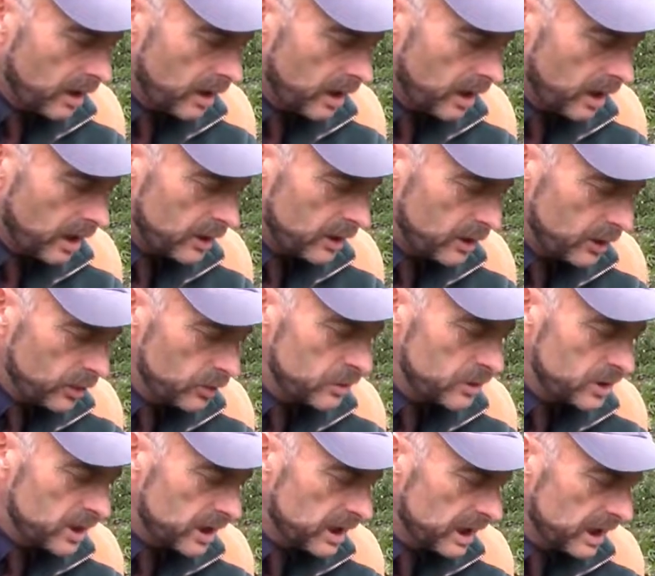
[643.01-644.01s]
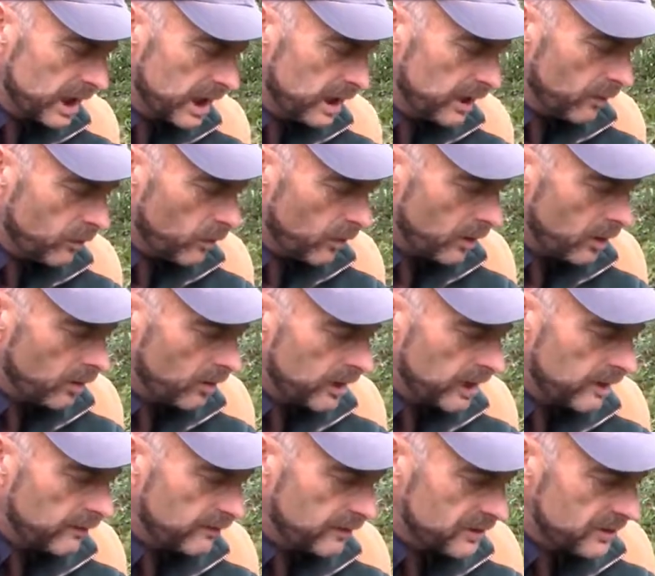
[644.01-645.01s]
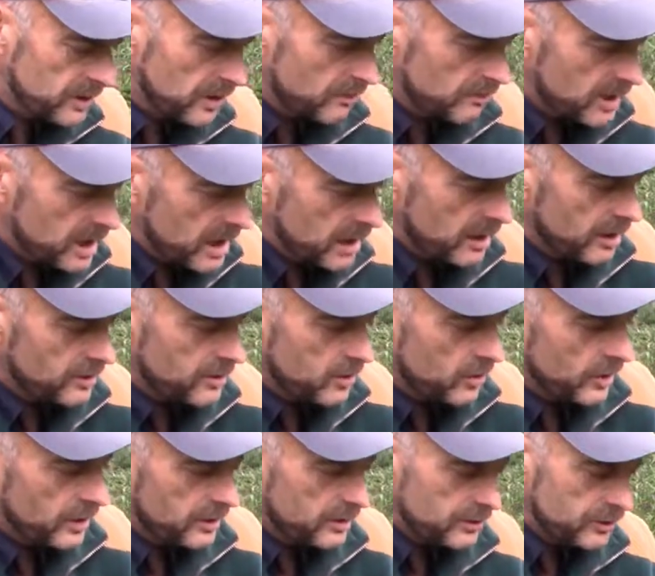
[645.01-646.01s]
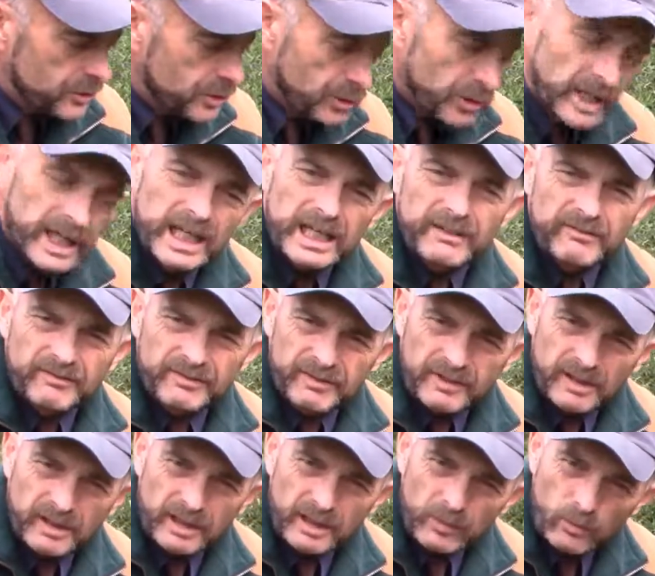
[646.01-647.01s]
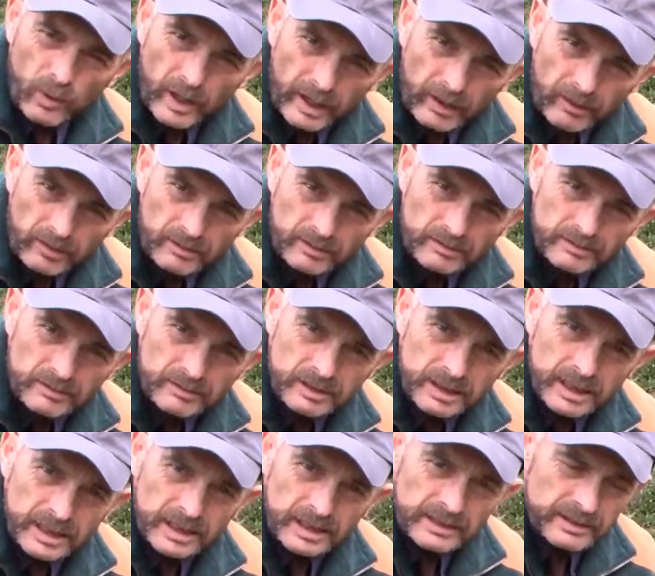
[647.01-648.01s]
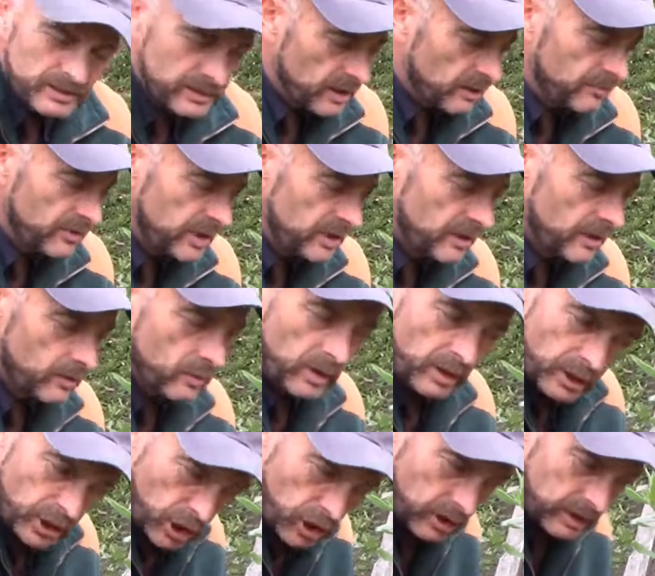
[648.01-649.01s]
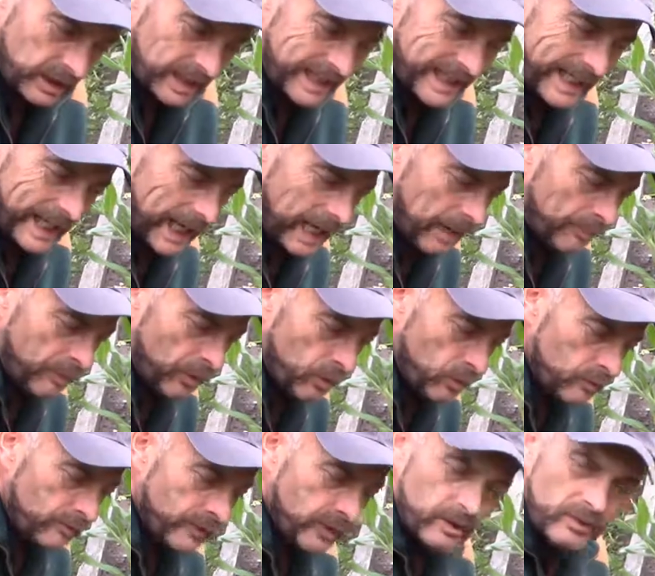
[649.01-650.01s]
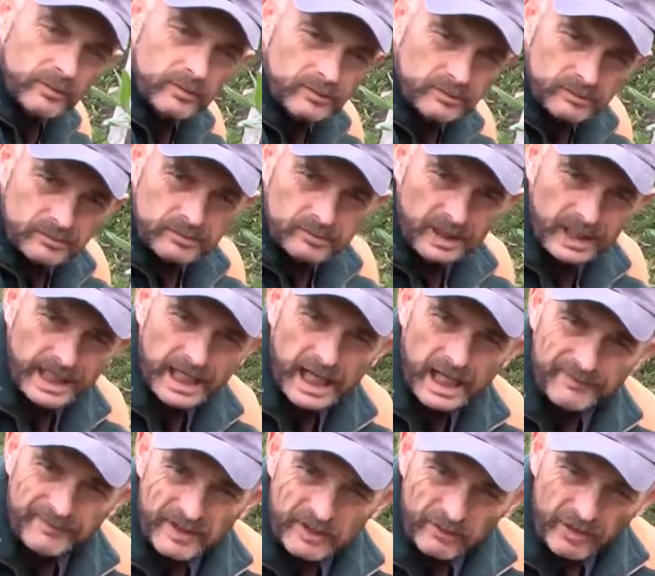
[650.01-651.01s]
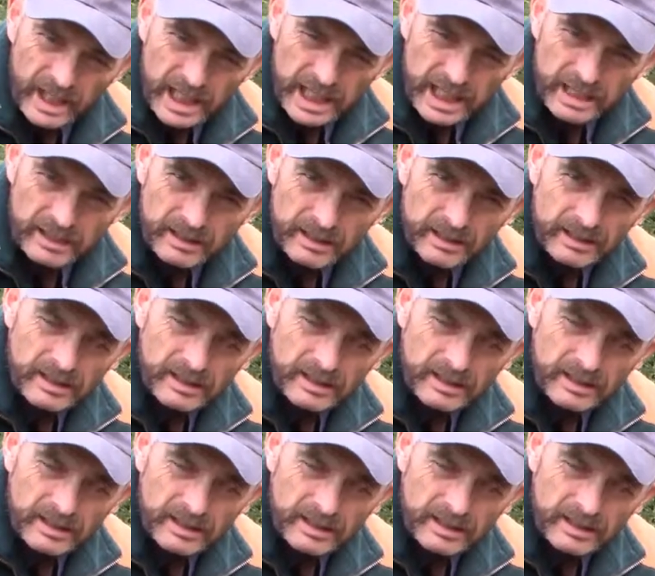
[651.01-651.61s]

Uh, usually we're looking for something that's going to drain fairly well, something that will not cap over in heavy rain,